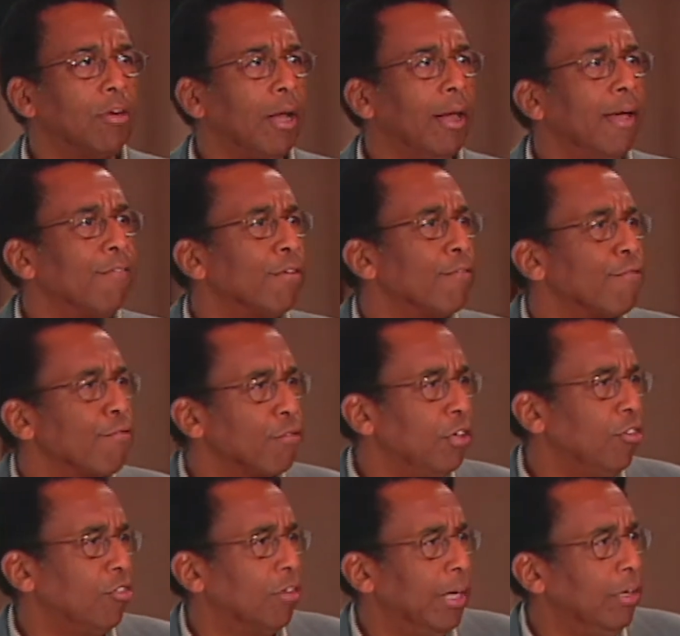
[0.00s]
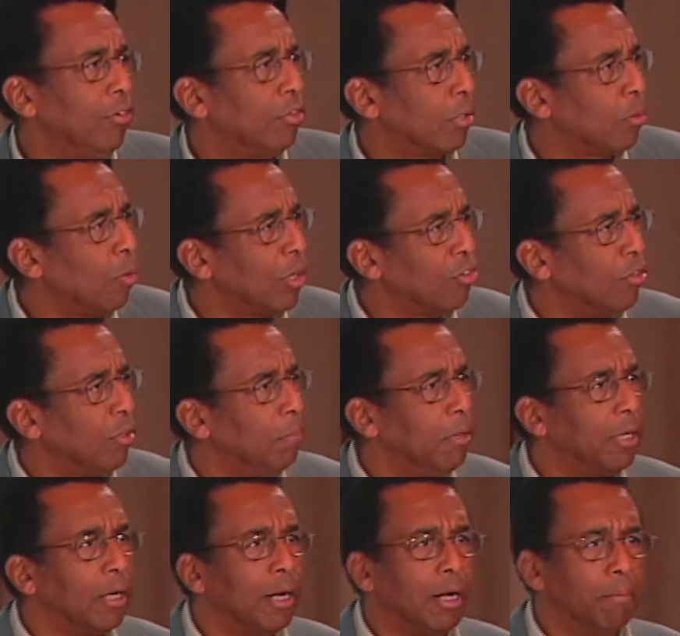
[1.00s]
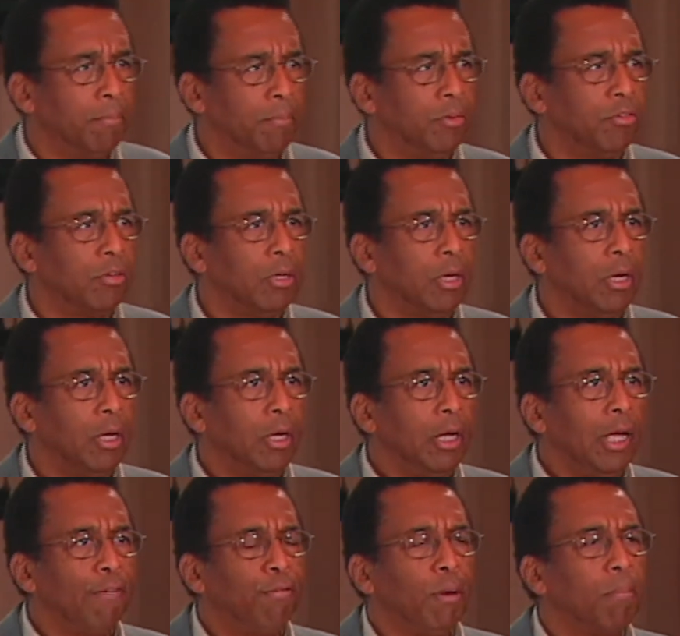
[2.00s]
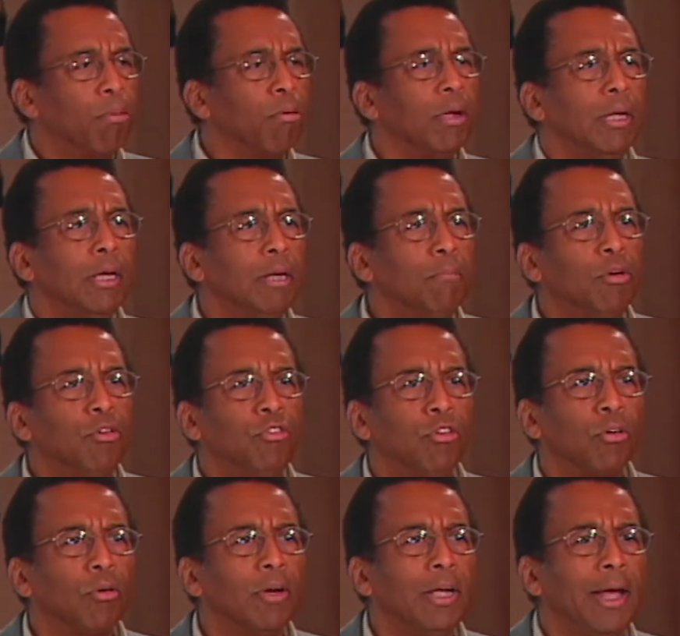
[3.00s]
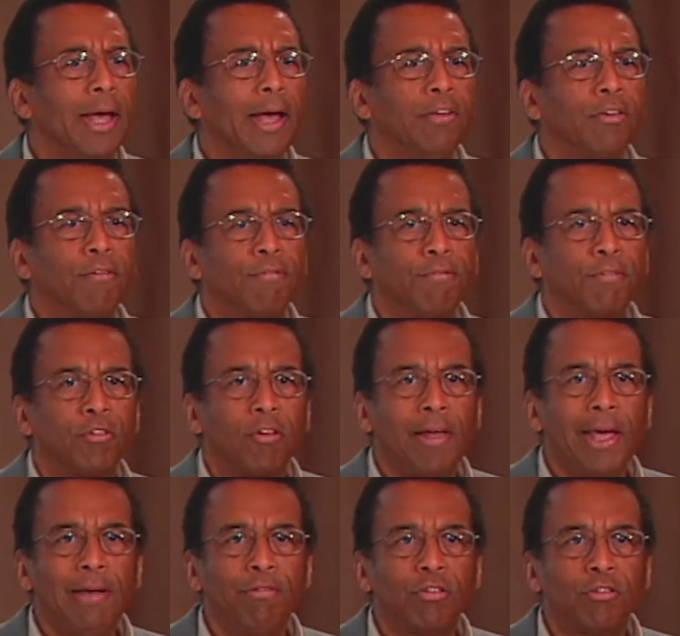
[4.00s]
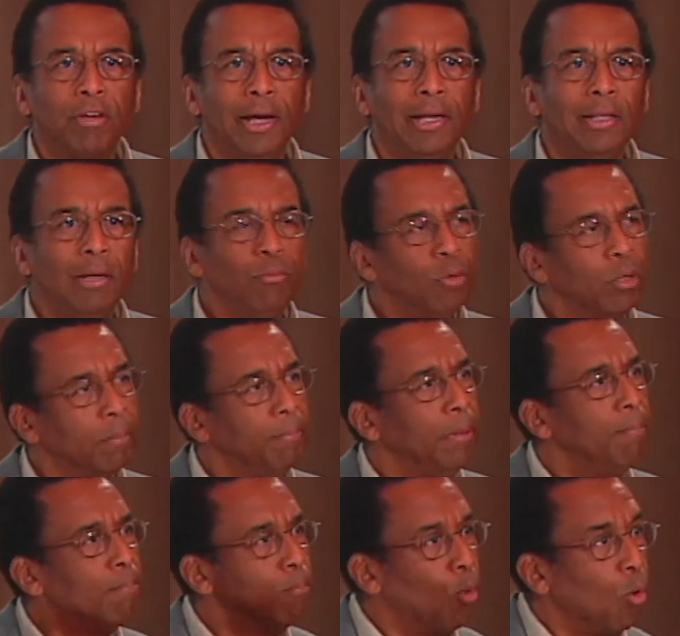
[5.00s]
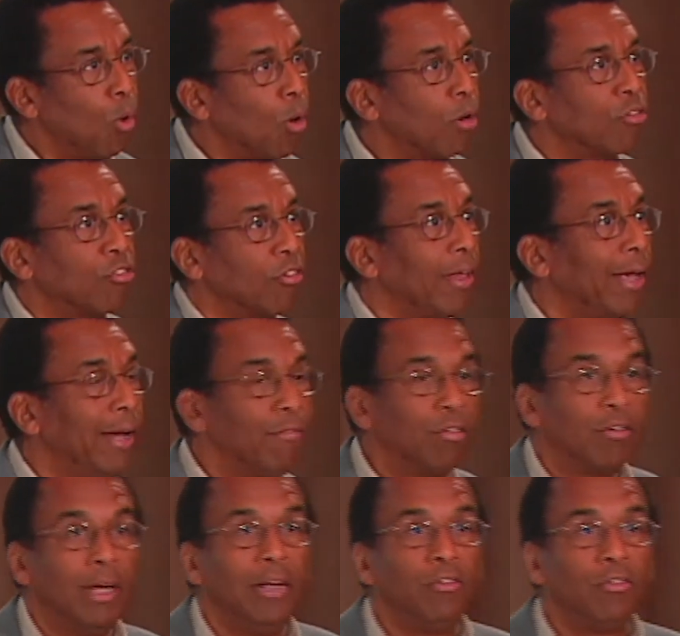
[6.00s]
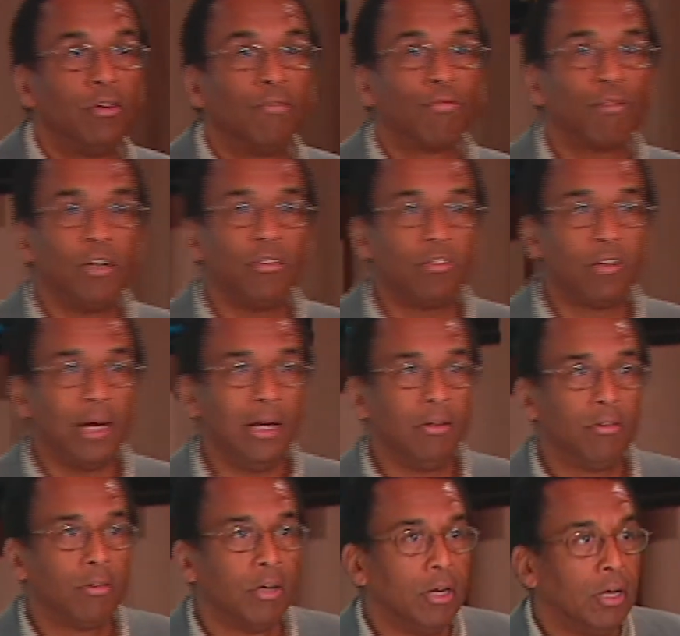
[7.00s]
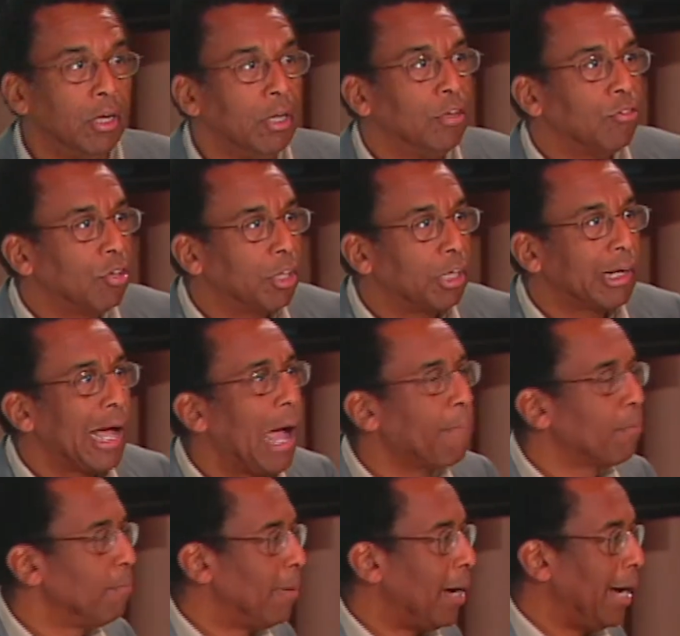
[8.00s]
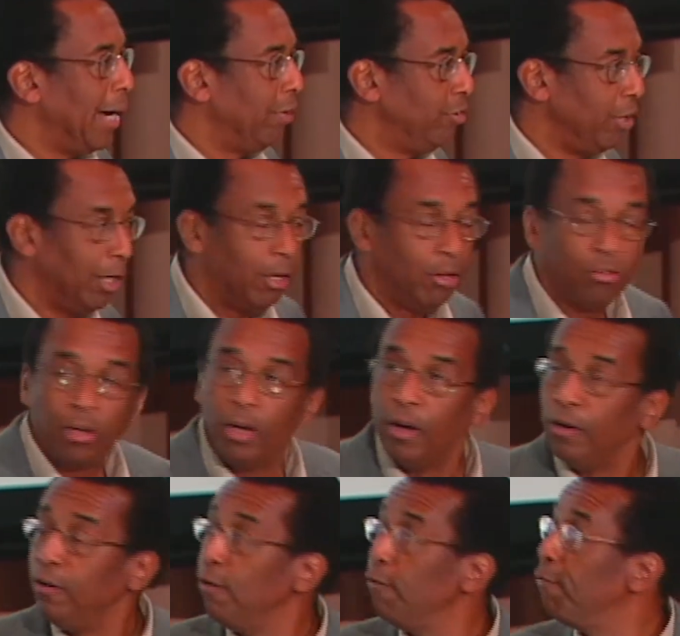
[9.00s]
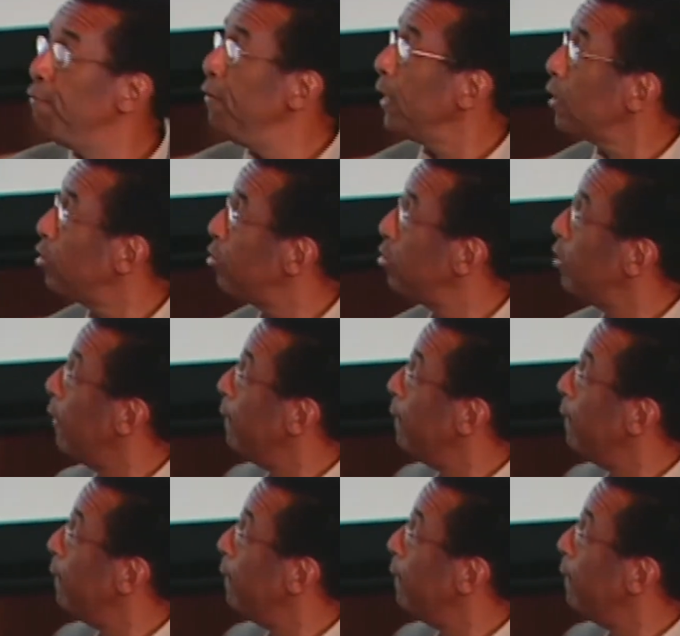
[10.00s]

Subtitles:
11 free states. The question becomes, if we bring in Missouri as a slave state, then we'll be more slave states than free states. So the compromise is, you fix